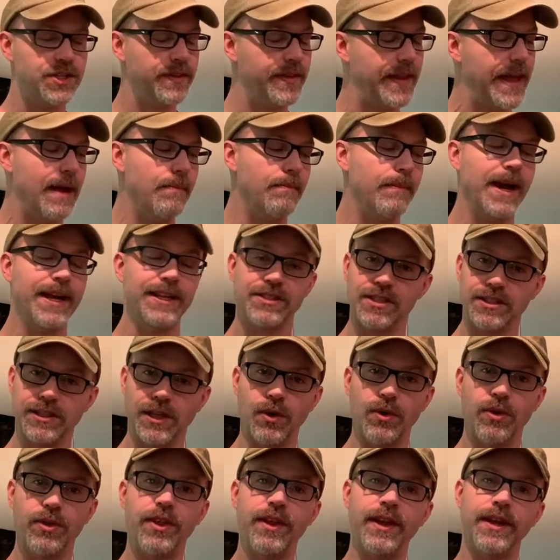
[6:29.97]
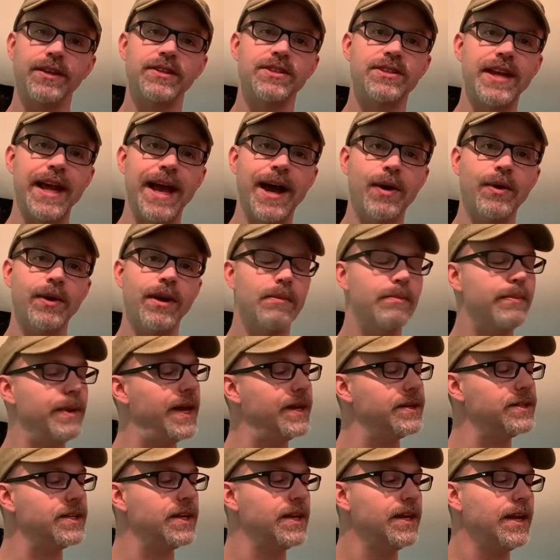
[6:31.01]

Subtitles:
that might slow things down a bit.